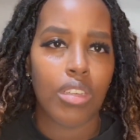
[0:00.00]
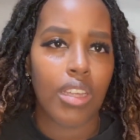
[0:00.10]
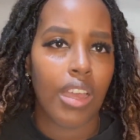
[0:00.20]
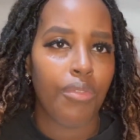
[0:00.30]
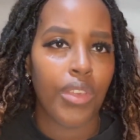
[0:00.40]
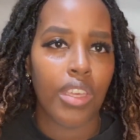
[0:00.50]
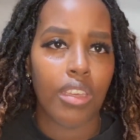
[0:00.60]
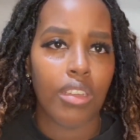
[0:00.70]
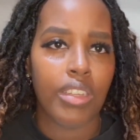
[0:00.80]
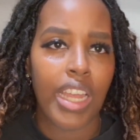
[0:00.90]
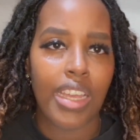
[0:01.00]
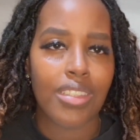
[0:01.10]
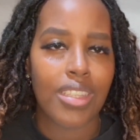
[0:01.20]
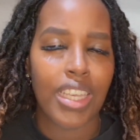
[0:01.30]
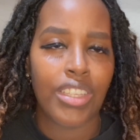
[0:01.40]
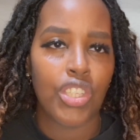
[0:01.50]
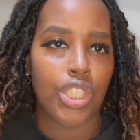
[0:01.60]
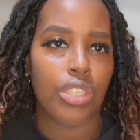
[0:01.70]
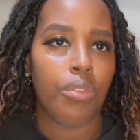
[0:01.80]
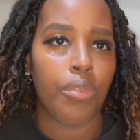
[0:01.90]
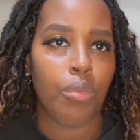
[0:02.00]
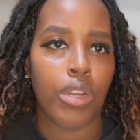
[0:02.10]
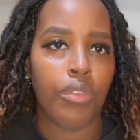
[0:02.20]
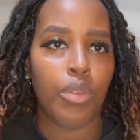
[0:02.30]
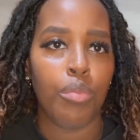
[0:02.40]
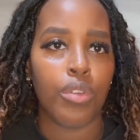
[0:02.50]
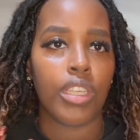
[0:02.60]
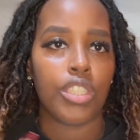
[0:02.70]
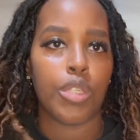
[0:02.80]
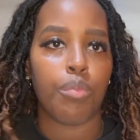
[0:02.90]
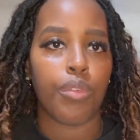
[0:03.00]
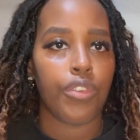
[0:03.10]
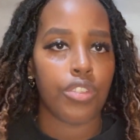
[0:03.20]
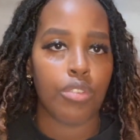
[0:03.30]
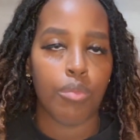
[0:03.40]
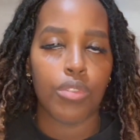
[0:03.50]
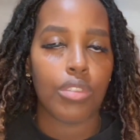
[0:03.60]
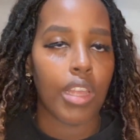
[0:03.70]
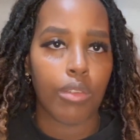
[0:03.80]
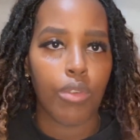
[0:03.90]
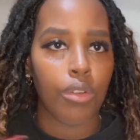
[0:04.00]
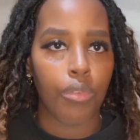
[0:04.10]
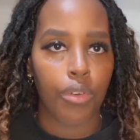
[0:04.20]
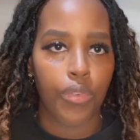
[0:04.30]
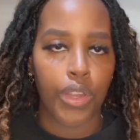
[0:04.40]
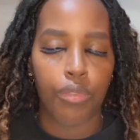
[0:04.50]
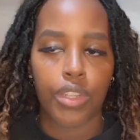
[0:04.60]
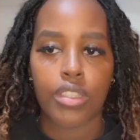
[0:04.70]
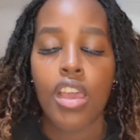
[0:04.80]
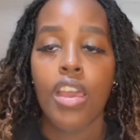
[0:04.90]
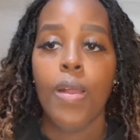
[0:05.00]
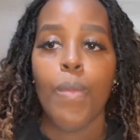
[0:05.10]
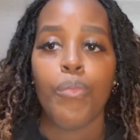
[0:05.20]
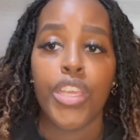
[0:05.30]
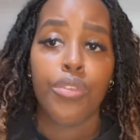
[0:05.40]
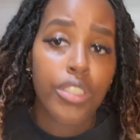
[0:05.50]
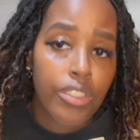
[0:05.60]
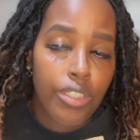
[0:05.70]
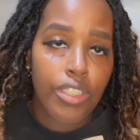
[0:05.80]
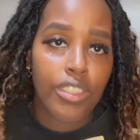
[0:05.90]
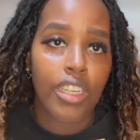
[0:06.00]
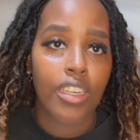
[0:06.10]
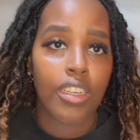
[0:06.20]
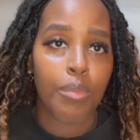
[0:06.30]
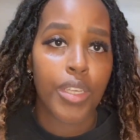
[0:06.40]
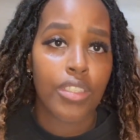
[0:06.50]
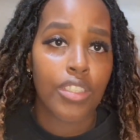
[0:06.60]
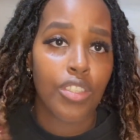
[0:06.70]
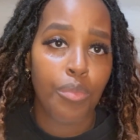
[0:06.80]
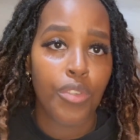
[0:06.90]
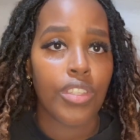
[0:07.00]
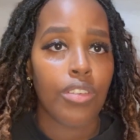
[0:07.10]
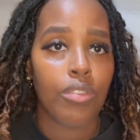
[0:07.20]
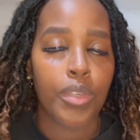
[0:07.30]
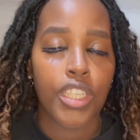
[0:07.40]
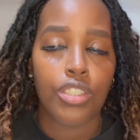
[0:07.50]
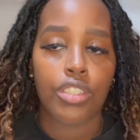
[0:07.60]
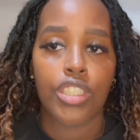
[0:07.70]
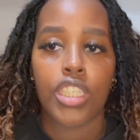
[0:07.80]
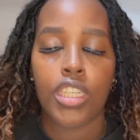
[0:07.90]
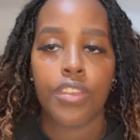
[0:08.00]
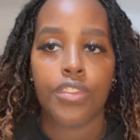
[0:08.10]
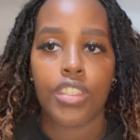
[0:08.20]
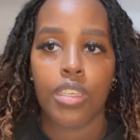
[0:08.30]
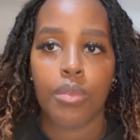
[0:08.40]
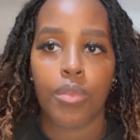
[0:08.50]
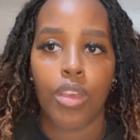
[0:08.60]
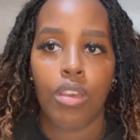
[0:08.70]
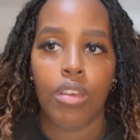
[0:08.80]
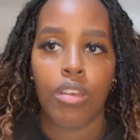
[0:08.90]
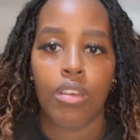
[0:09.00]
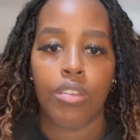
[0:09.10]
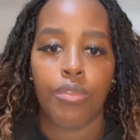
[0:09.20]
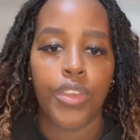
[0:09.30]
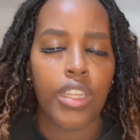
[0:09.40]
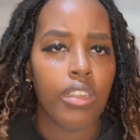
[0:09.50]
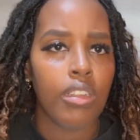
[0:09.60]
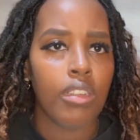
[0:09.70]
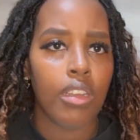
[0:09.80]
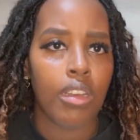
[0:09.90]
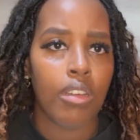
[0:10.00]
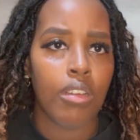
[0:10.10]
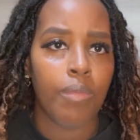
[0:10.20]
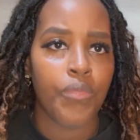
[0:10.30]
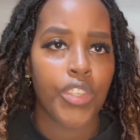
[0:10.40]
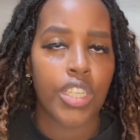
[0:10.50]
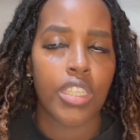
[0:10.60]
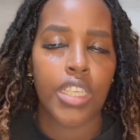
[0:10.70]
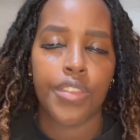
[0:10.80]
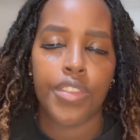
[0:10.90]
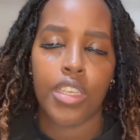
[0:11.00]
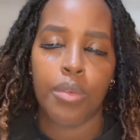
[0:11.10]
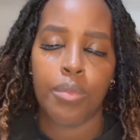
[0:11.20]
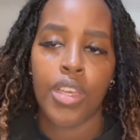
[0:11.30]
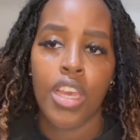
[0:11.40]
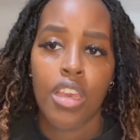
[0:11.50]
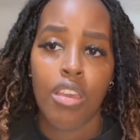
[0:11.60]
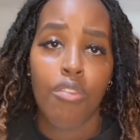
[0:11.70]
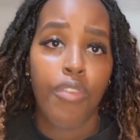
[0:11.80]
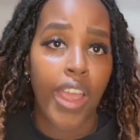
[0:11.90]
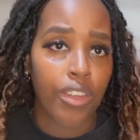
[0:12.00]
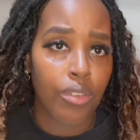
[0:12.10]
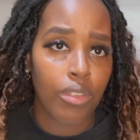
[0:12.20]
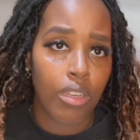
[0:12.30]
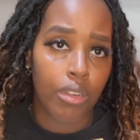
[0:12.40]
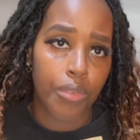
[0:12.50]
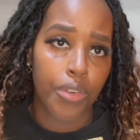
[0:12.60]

I think a nice edition of one of the books that she prefers the most, like one of her favorites. In return, because he's a musical major, she gives him a vinyl. She gives him a vinyl of